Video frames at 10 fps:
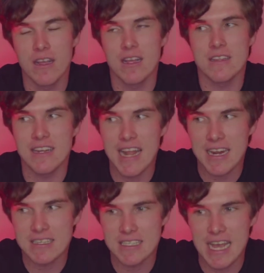And the
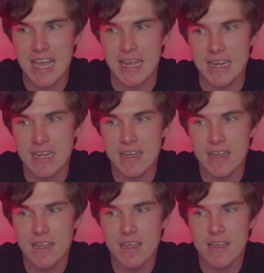next day,
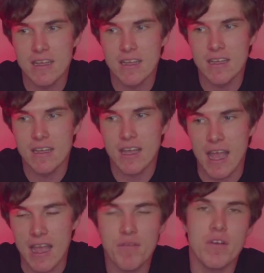
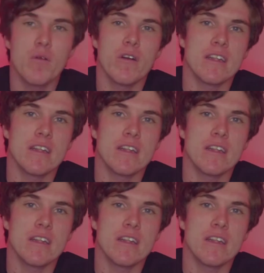everyone